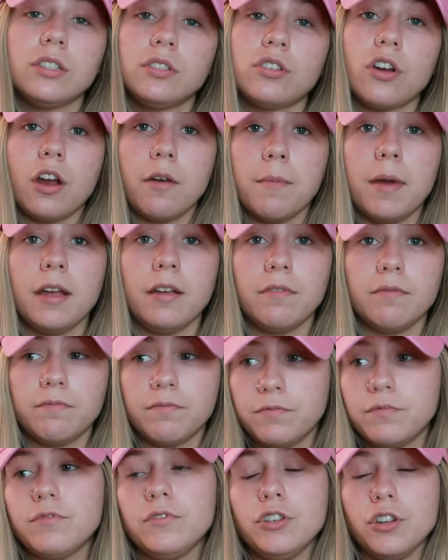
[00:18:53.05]
start my,
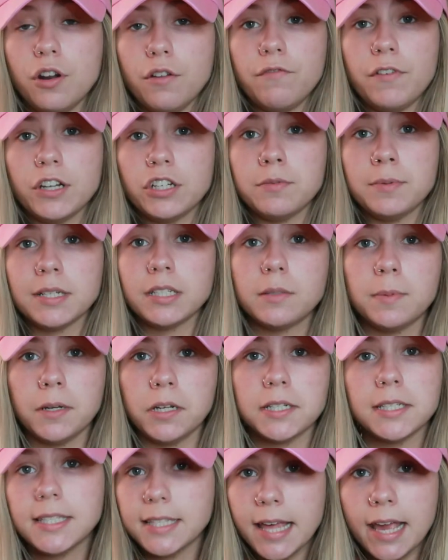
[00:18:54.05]
you know, freshman
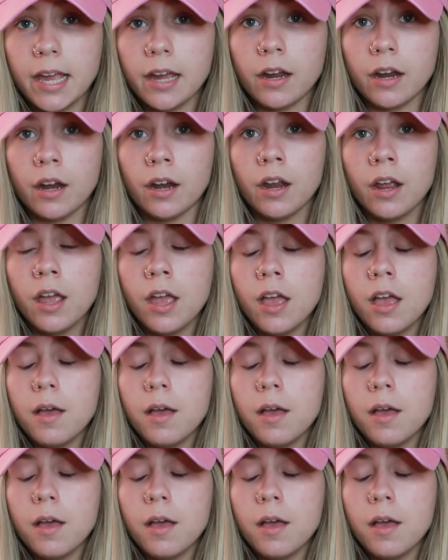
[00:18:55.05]
experience there,